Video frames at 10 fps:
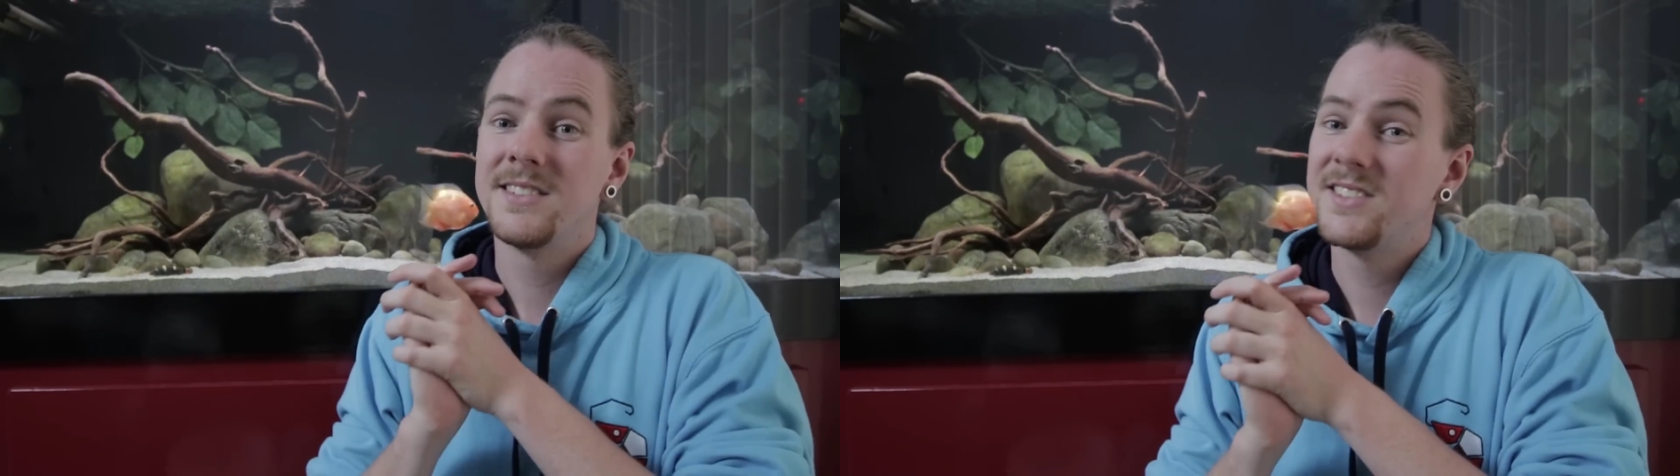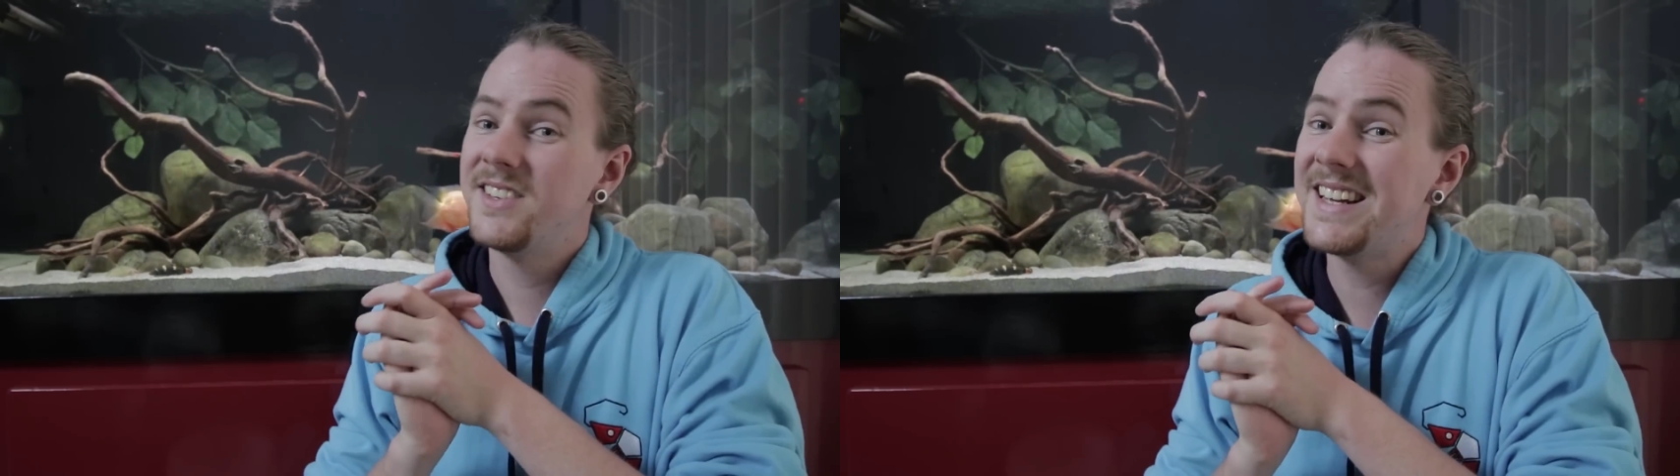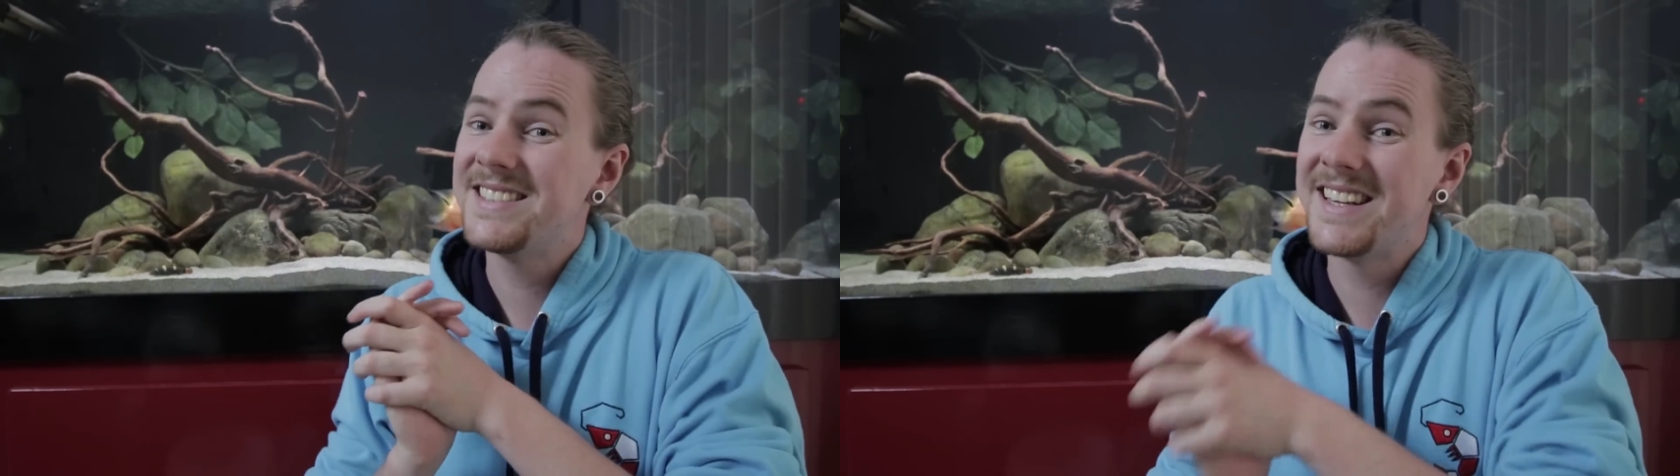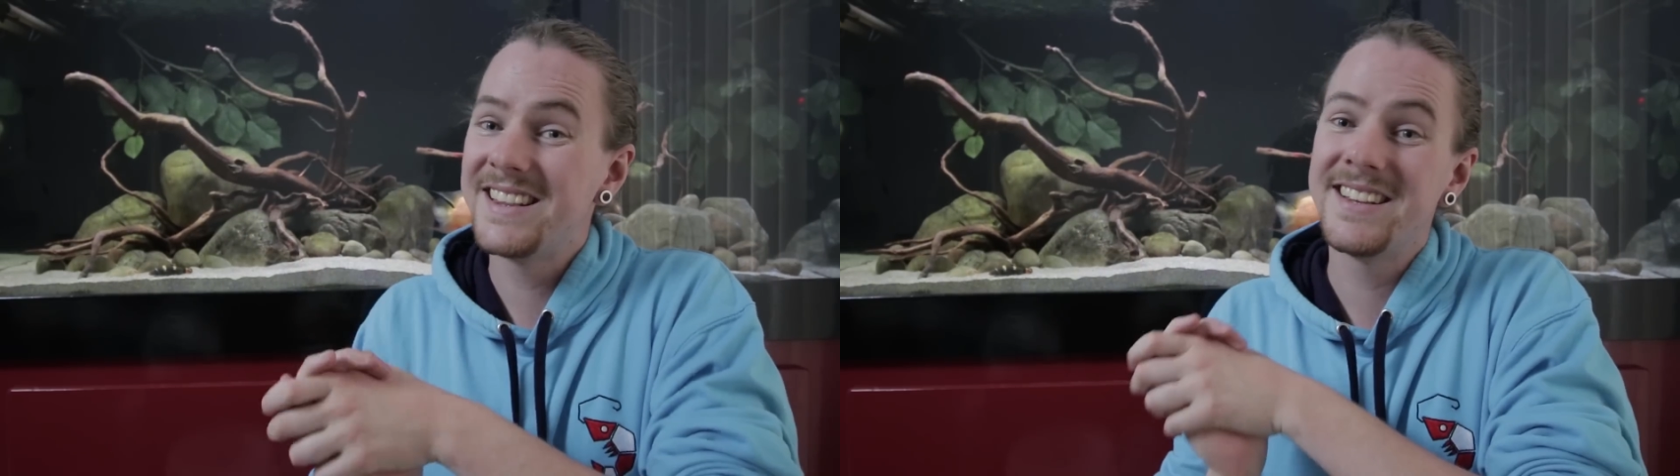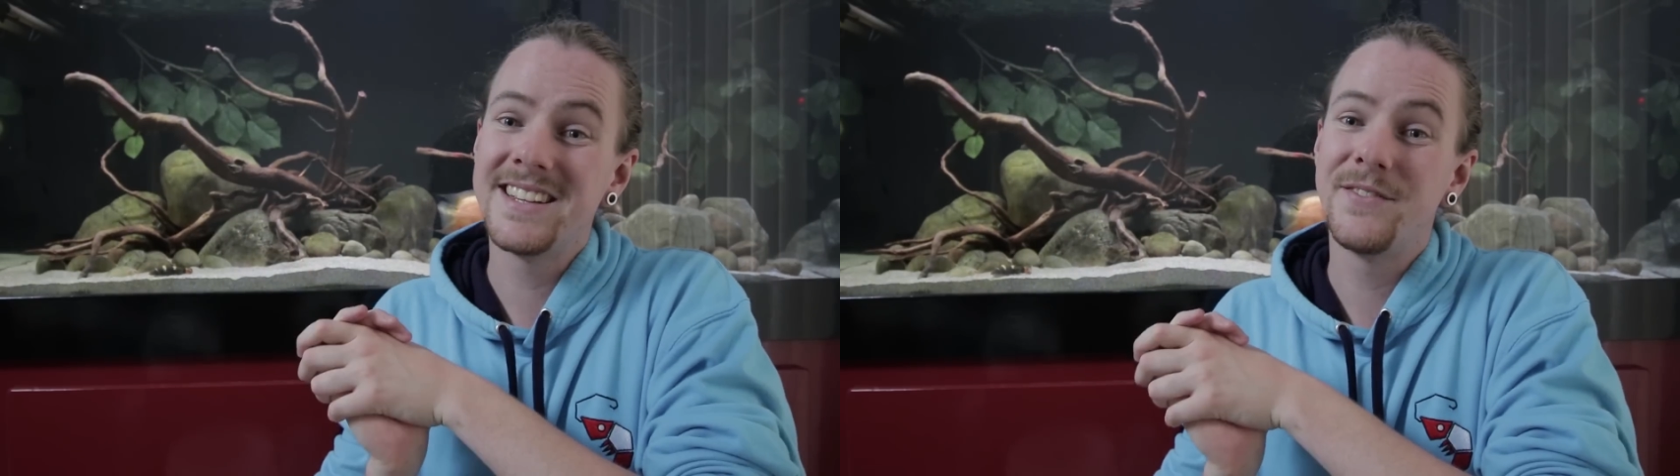So that's the
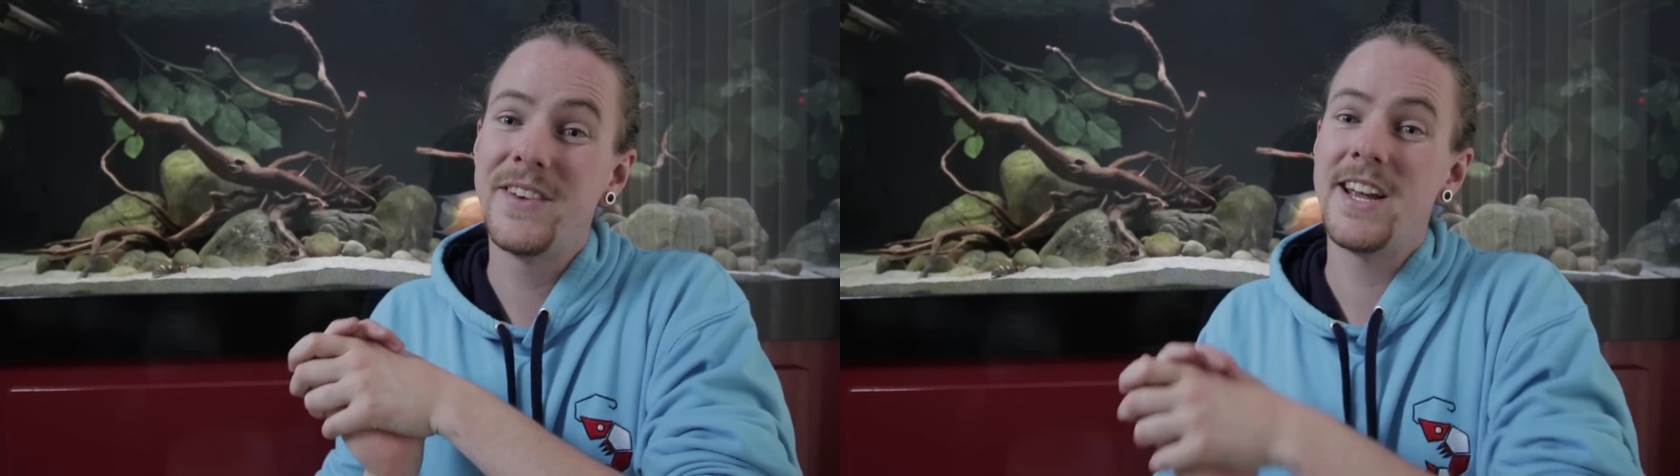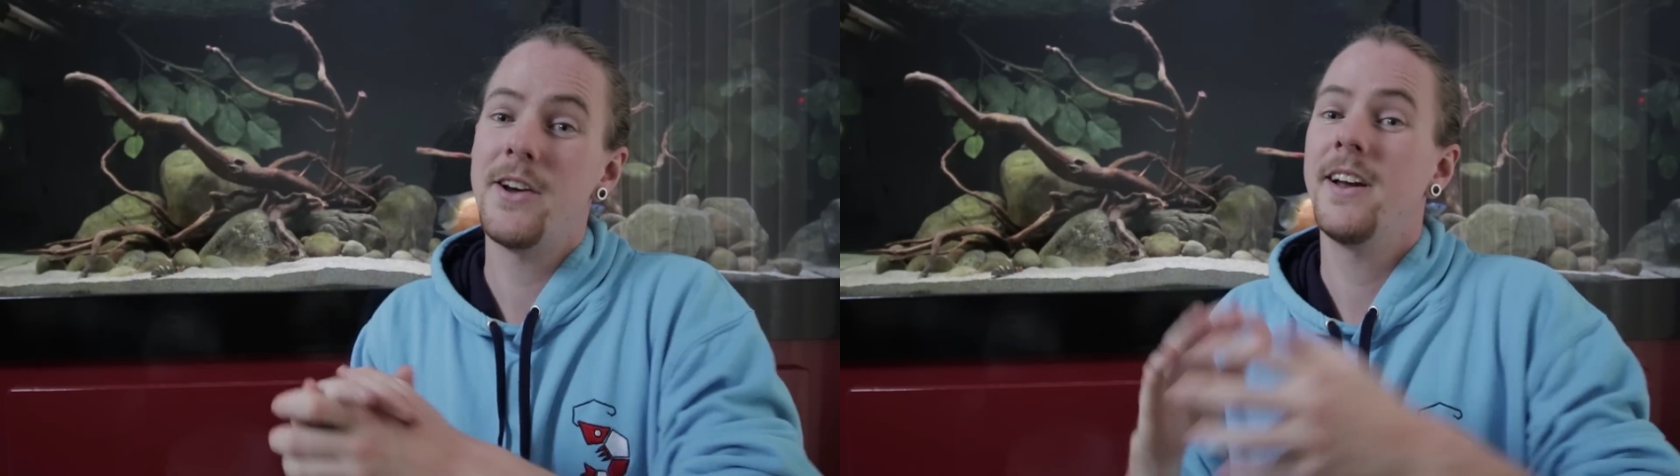end of this video,